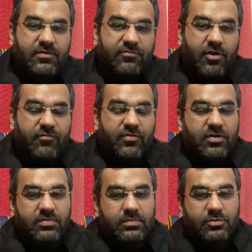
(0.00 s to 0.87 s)
from one
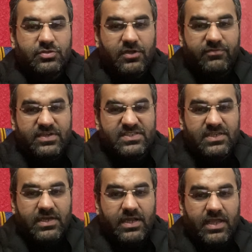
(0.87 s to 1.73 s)
of the mutual funds
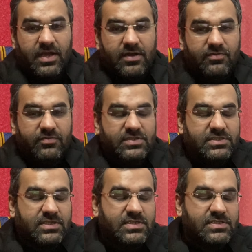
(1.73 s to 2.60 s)
in India, which
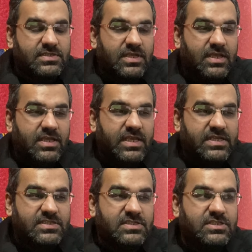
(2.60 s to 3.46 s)
is
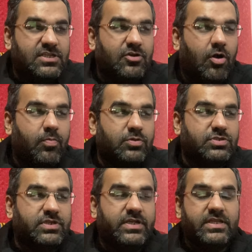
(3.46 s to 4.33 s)
ESG
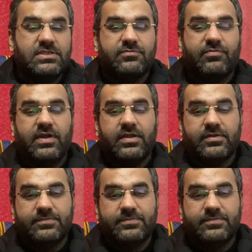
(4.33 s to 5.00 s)
Opportunities Fund.